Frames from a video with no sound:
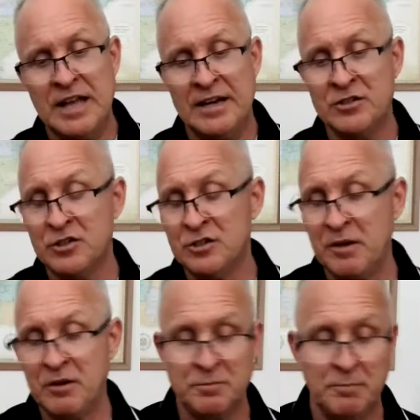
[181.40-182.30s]
that is is
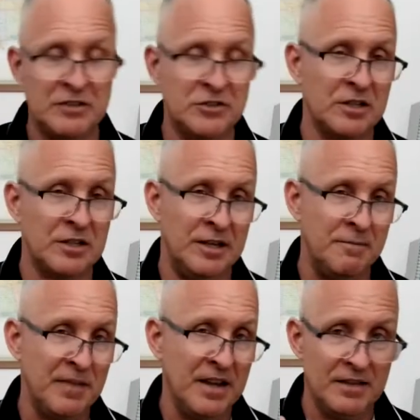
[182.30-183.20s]
because
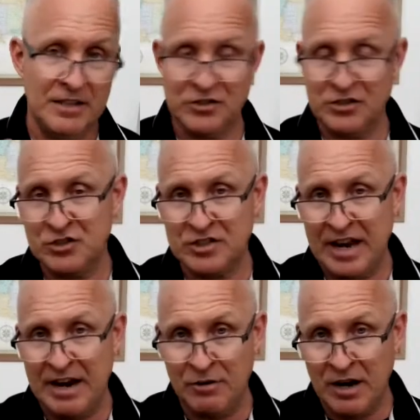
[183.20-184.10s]
basically this is
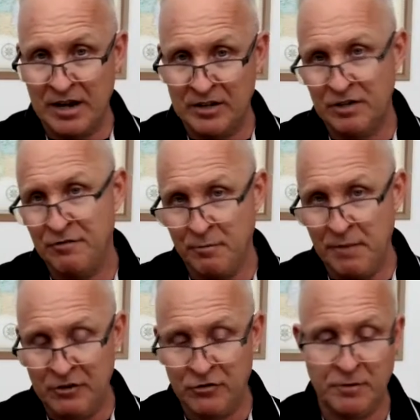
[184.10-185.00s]
standardized
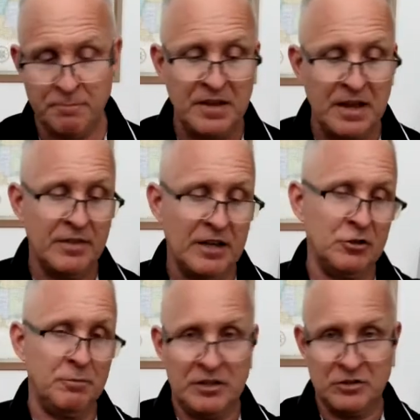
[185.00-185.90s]
information that
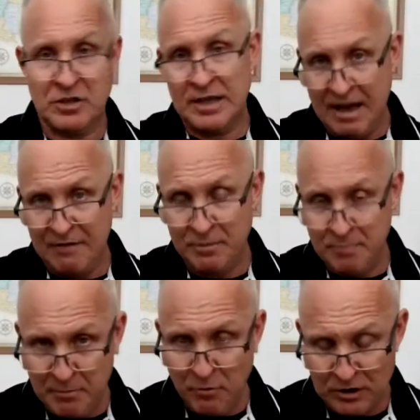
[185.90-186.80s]
you basically have to
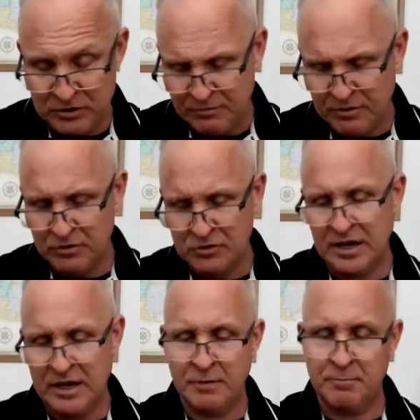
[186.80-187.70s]
memorize. You have to
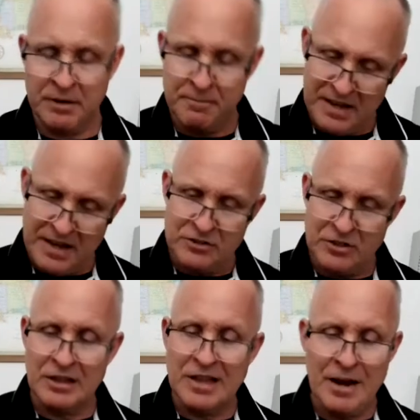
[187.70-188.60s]
understand it, but it's
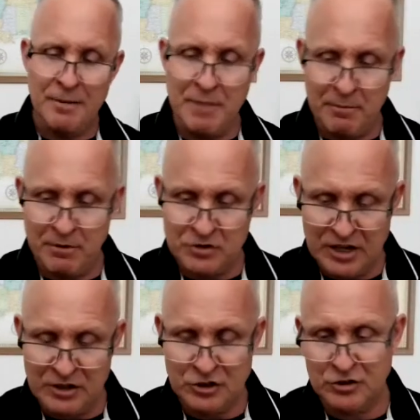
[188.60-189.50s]
a lot of
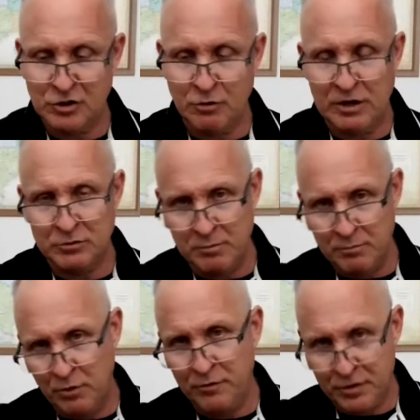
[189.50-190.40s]
memorization. So as we
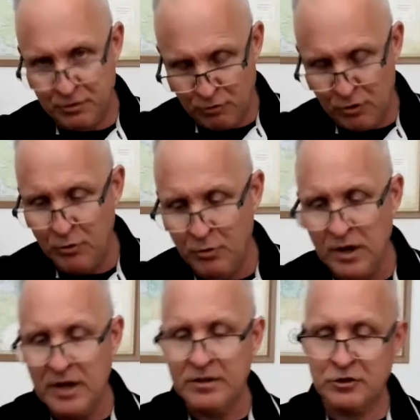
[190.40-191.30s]
move through
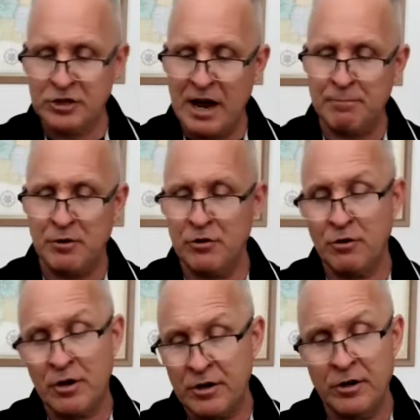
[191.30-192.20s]
the chapter, you're
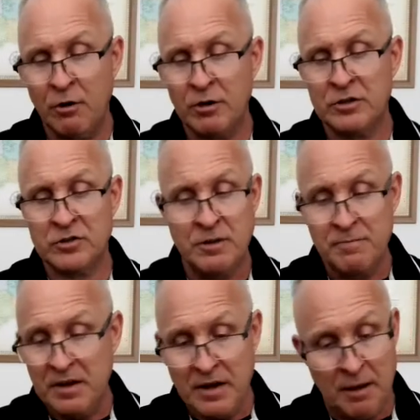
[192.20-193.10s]
going to notice
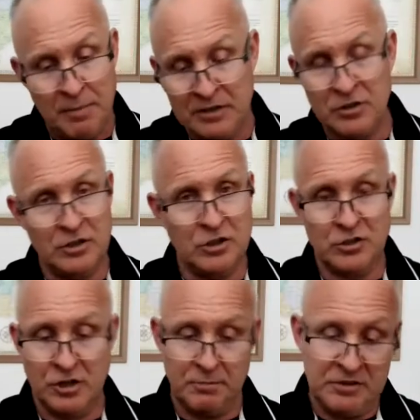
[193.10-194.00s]
I'm basically
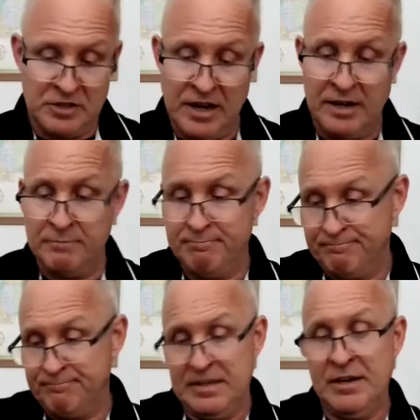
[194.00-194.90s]
just going to be saying,
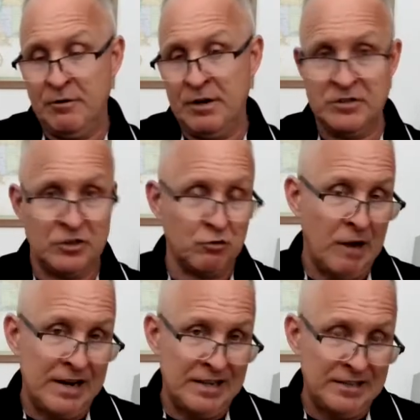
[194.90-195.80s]
here it is, it's
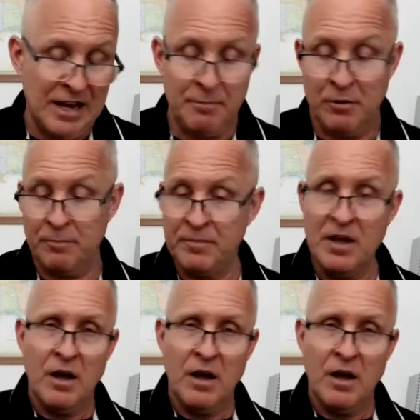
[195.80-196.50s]
right in the table.